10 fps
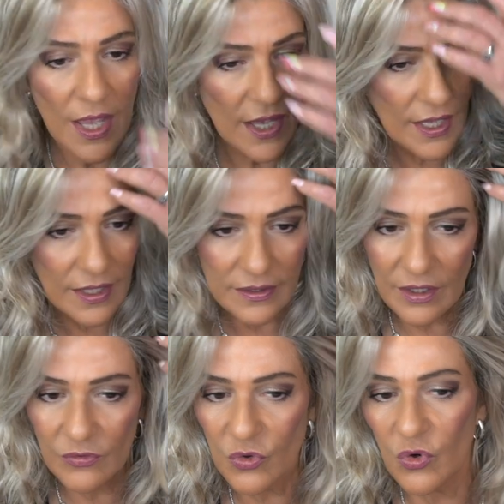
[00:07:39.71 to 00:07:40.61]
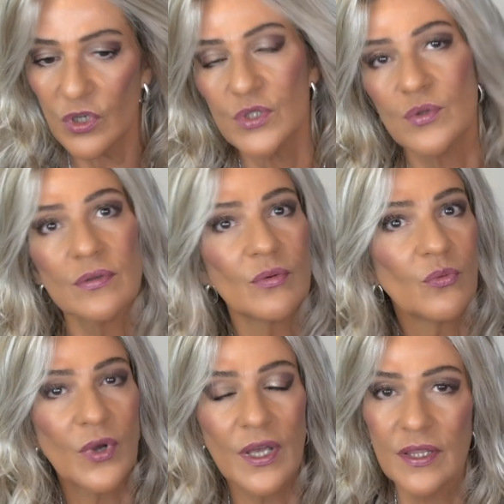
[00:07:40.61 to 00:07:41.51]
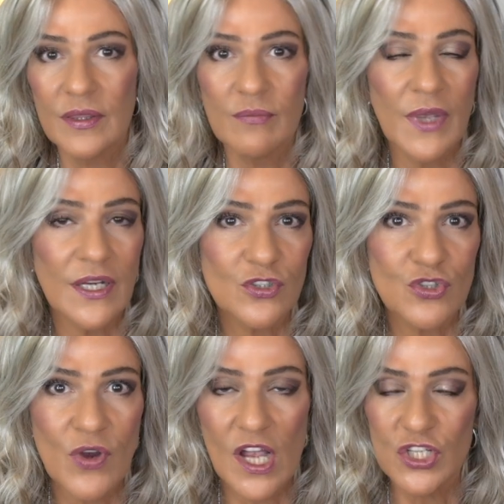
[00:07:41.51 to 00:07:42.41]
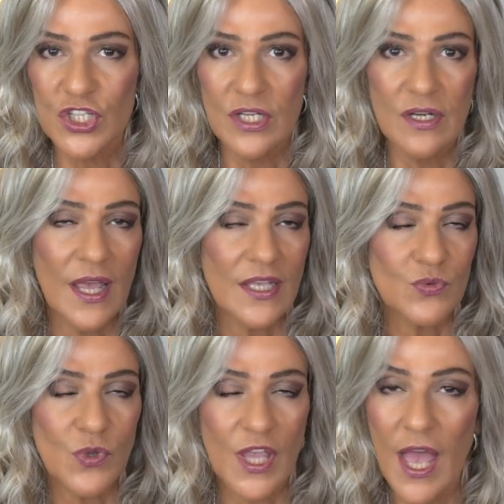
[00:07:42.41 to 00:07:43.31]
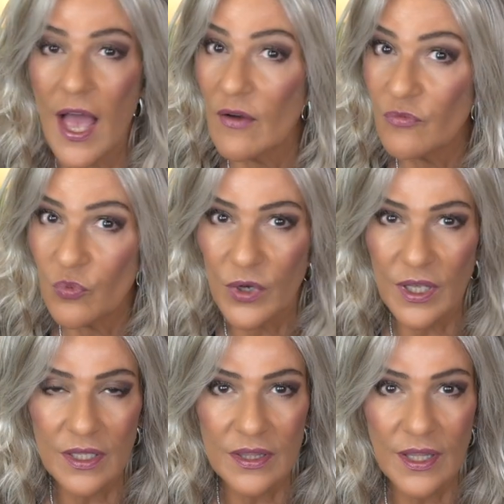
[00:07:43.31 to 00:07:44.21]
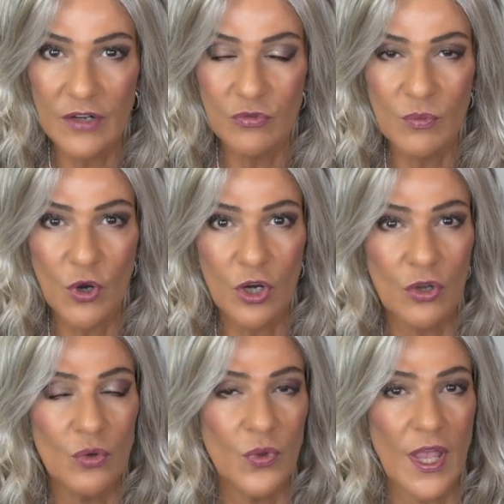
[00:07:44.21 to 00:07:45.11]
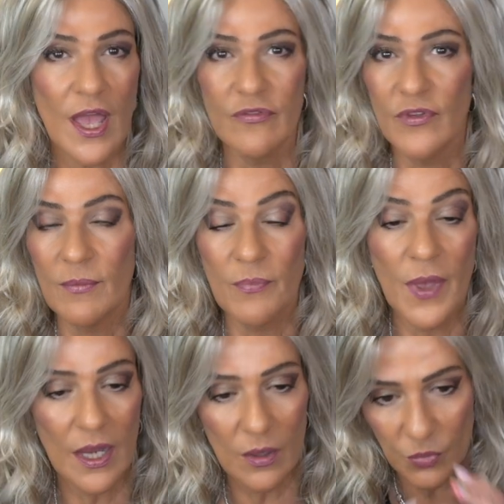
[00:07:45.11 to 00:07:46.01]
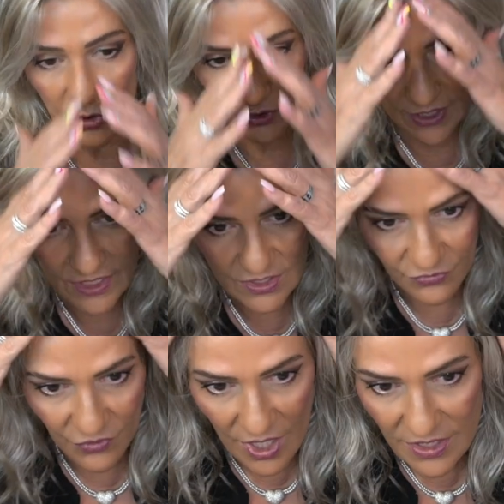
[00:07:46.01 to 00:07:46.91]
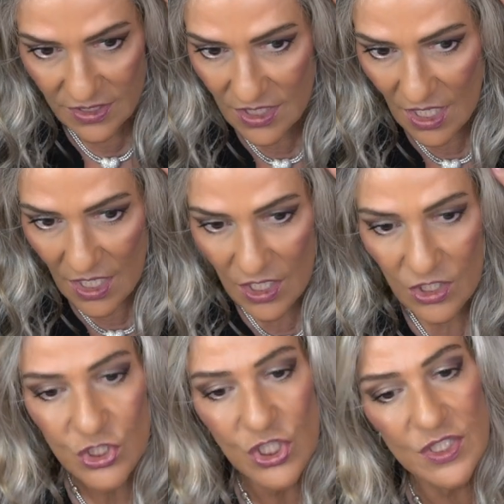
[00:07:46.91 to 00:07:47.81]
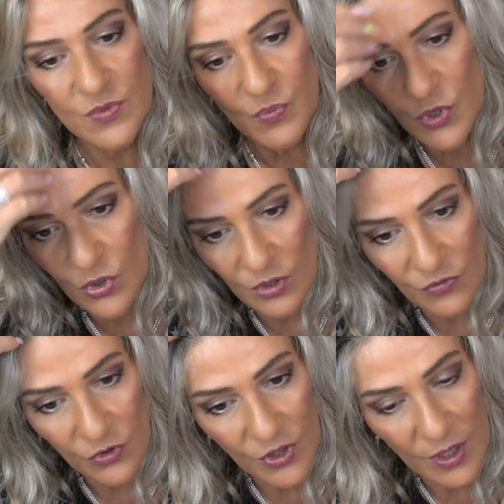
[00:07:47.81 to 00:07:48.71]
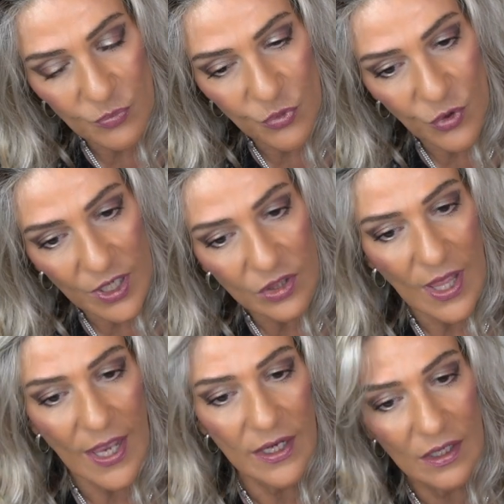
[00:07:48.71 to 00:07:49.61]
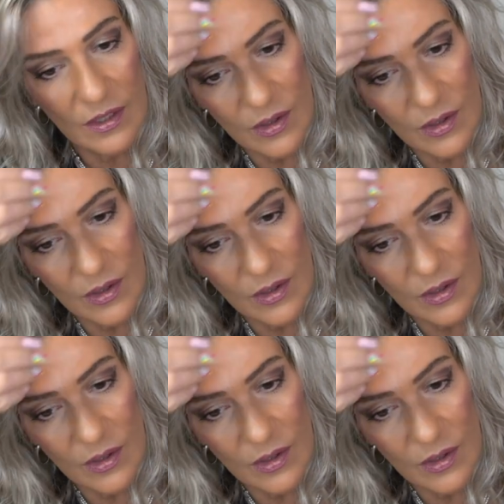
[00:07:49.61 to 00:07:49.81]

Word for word: And of course, with Mane Attraction, as we have with Henry Margu, we have impeccable lace front just beautiful. They bring that